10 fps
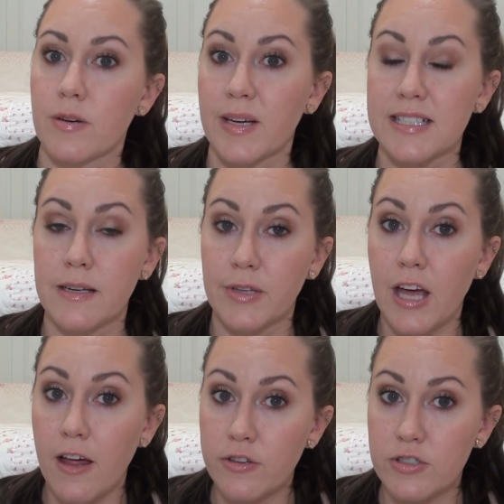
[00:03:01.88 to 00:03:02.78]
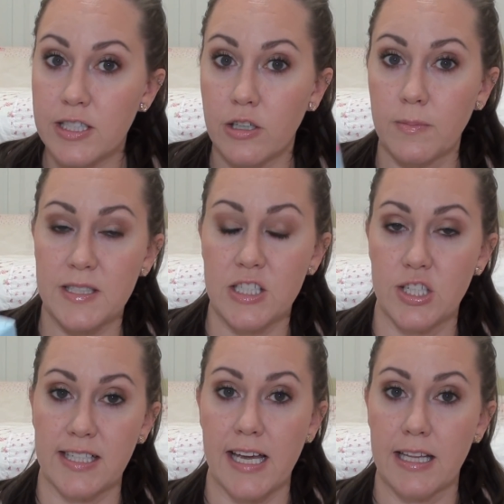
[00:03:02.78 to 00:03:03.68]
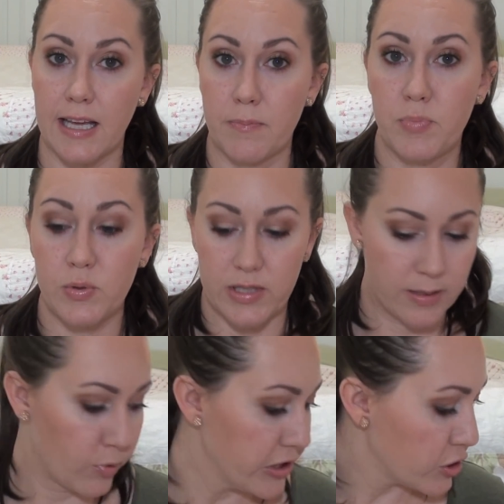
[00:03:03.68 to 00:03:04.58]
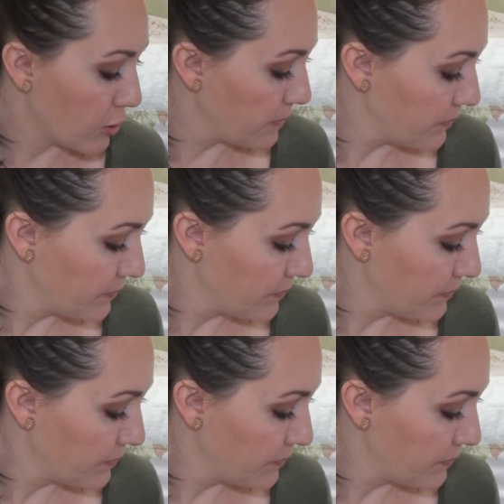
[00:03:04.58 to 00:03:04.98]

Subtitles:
to mix in with other serums to just kind of like boost the moisture.